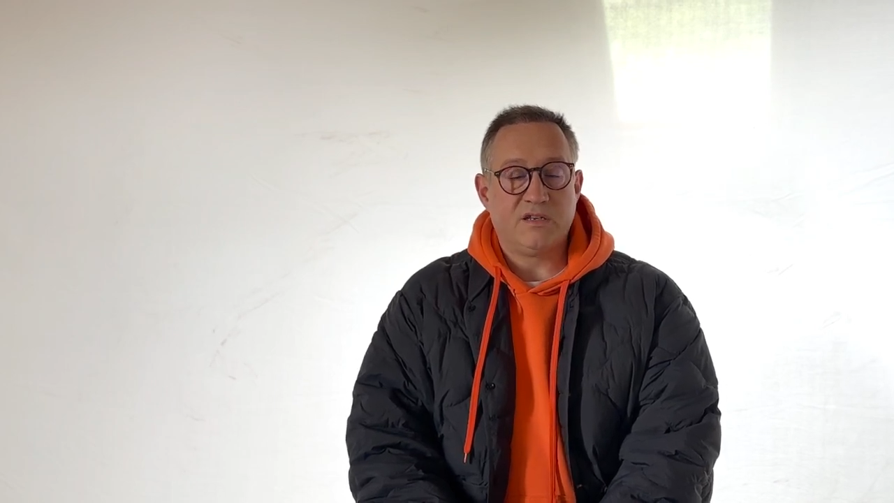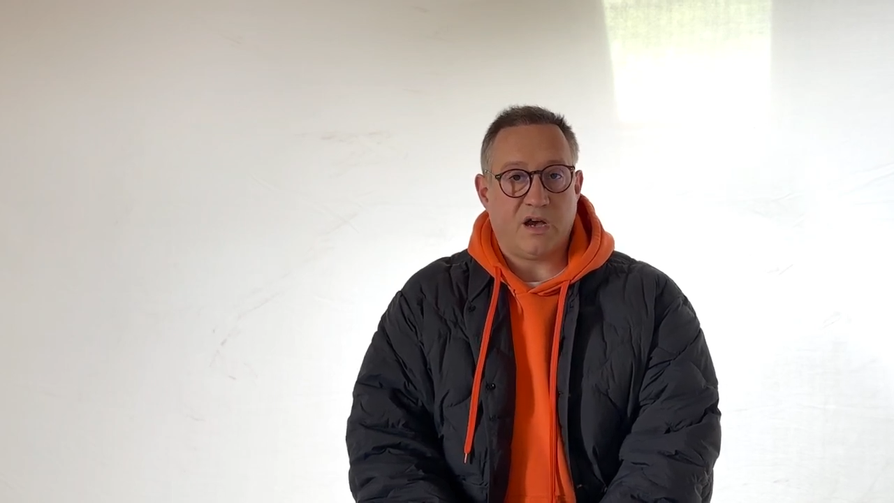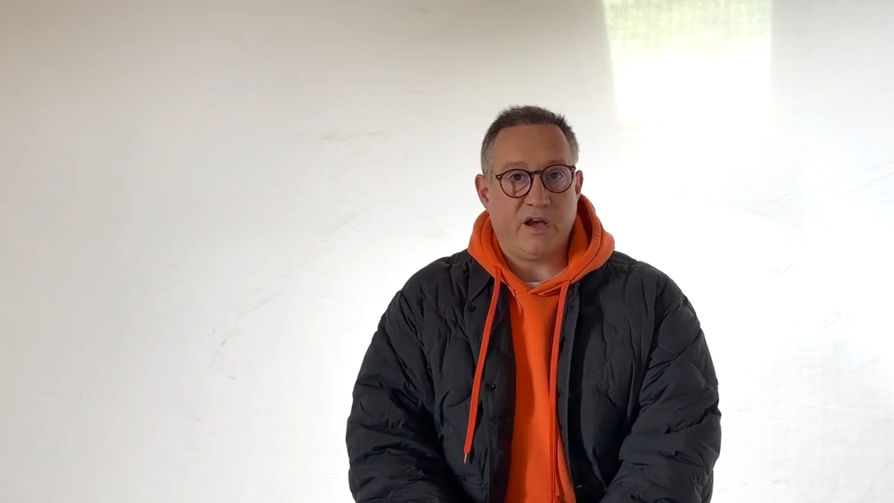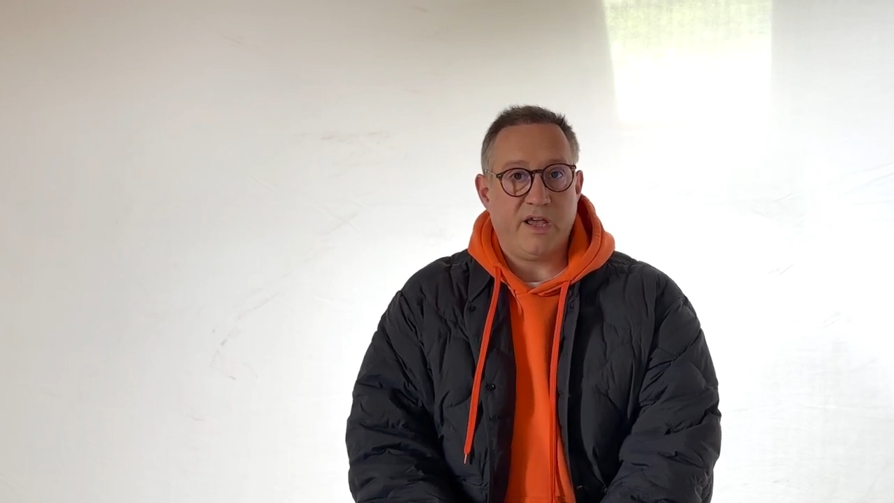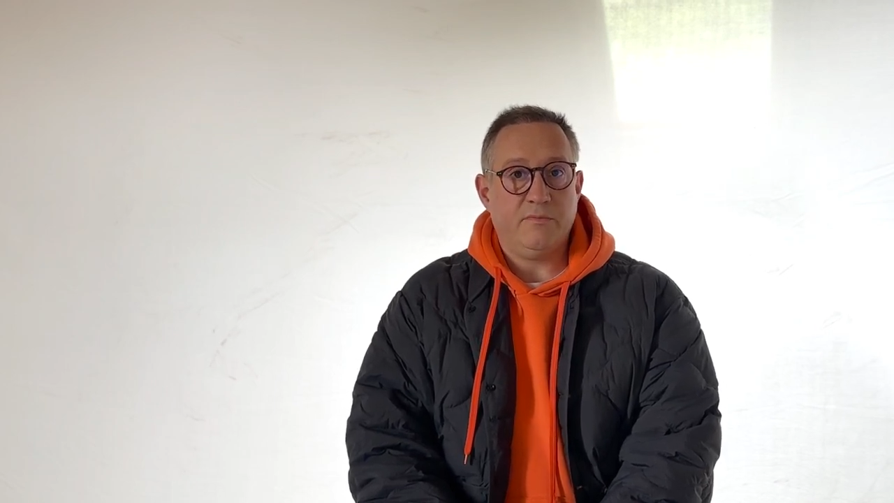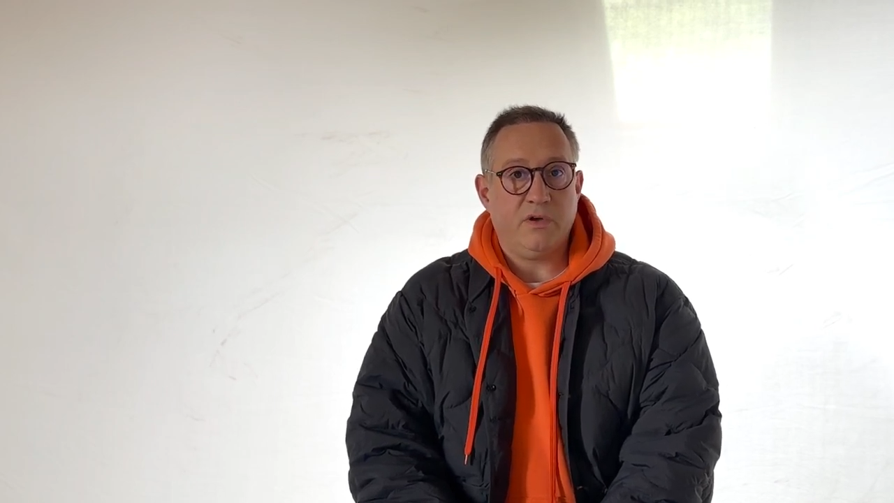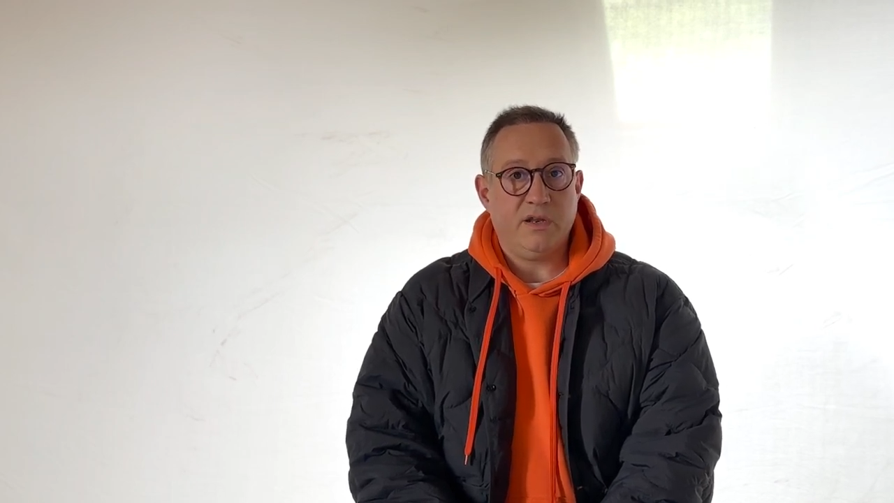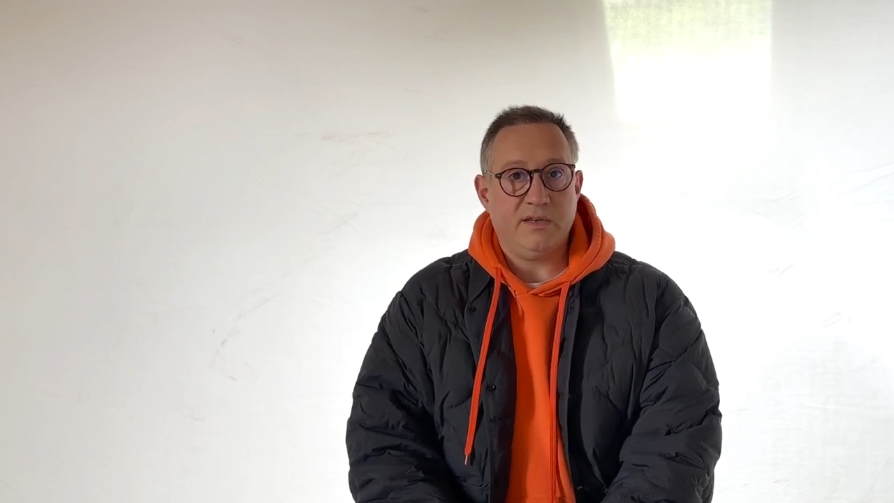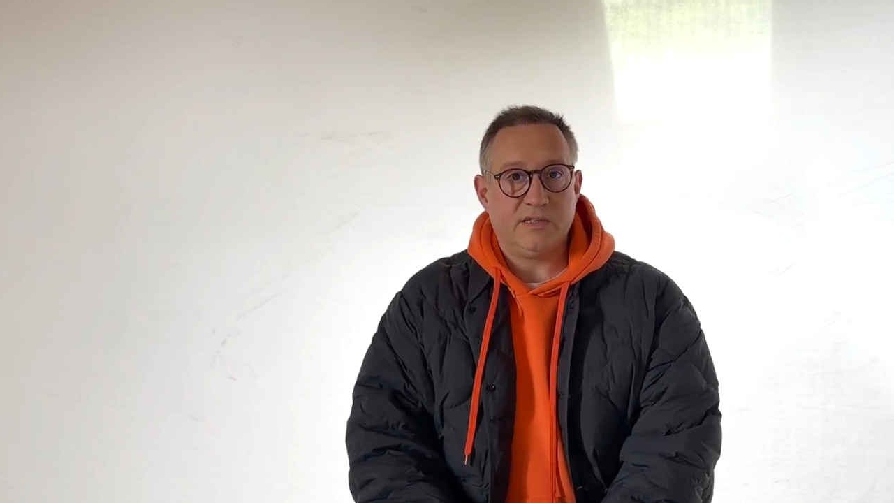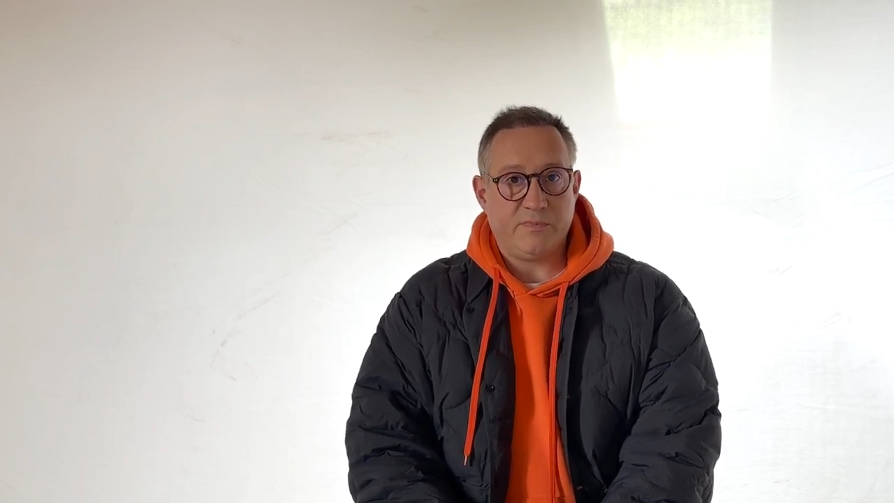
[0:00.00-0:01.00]
time and
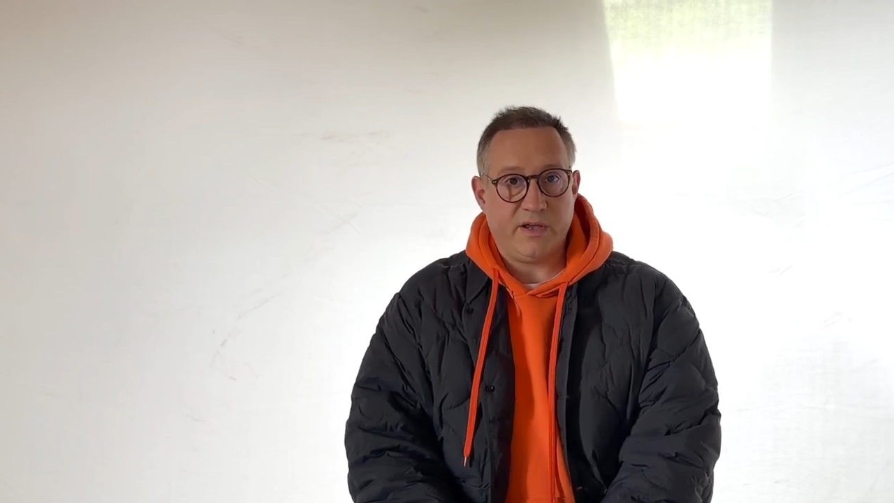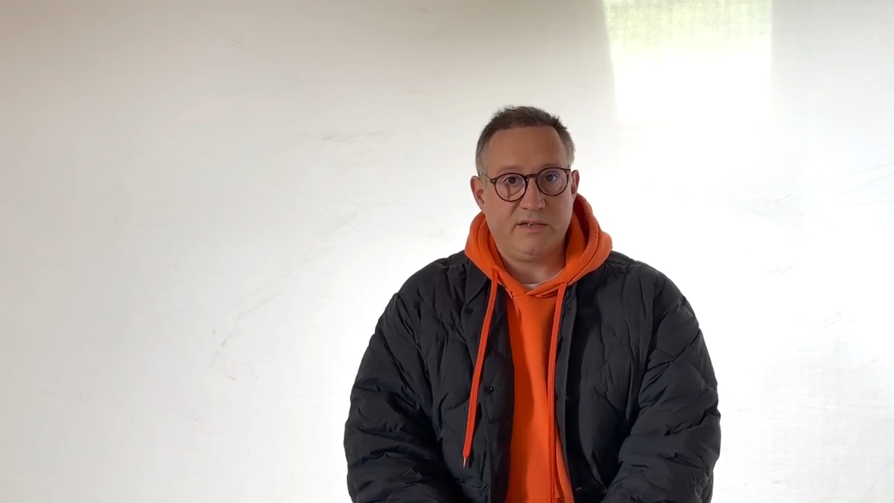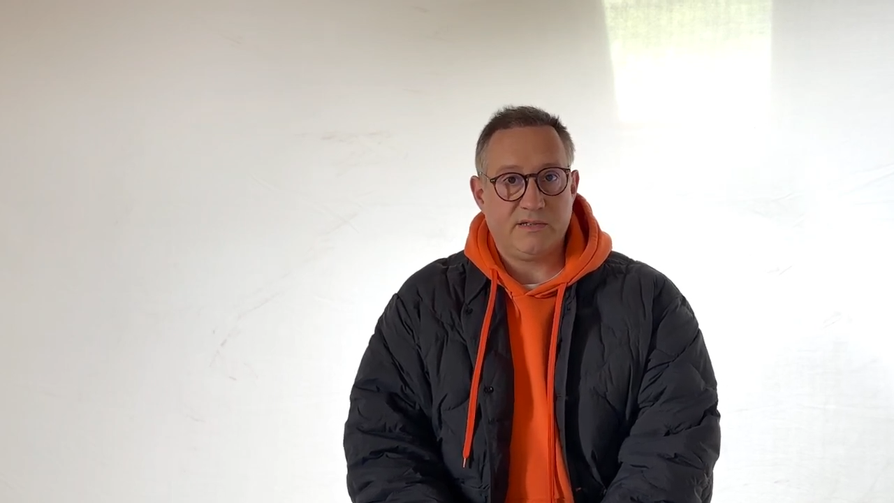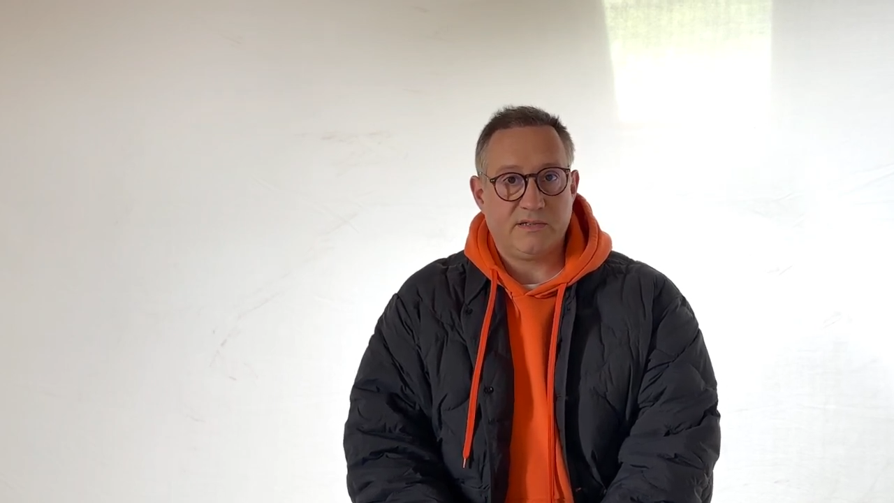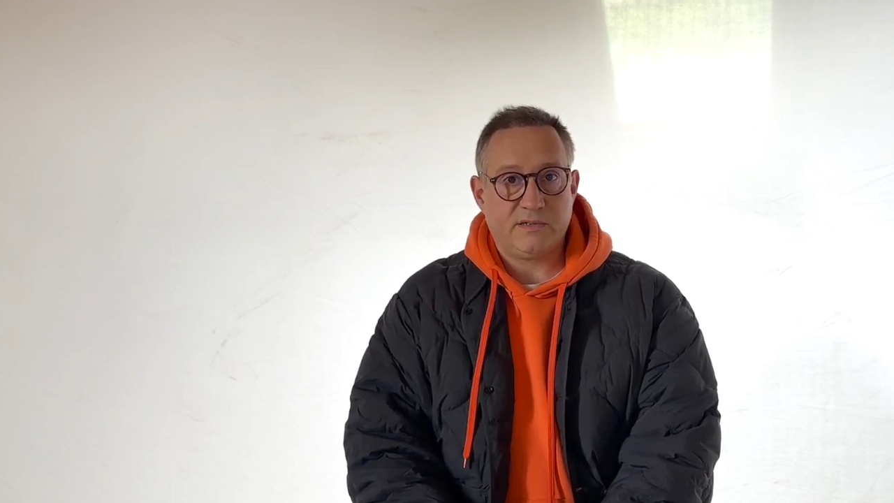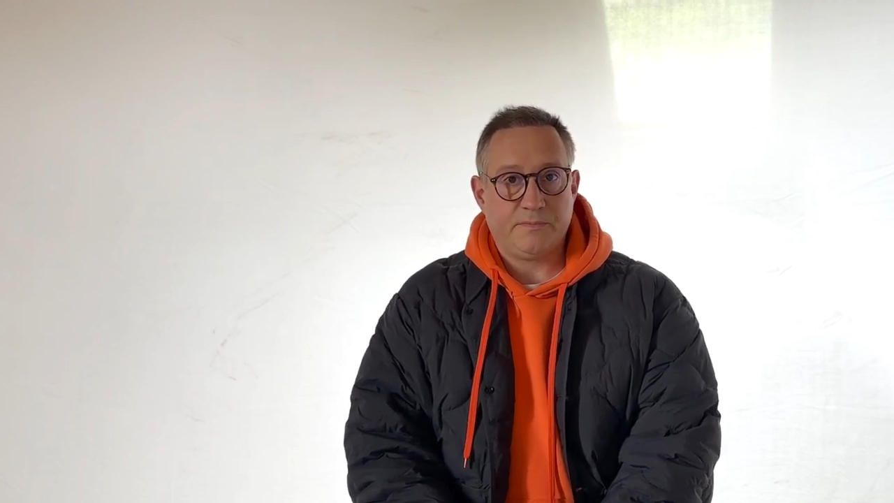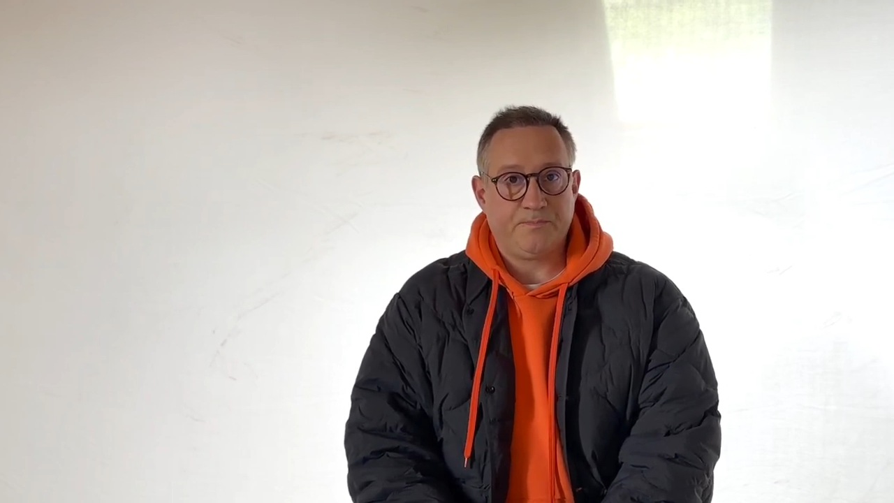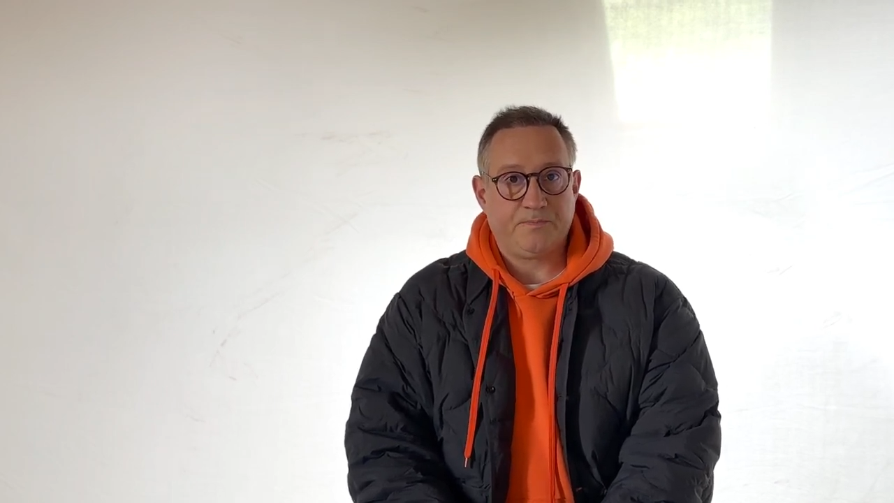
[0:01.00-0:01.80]
in space.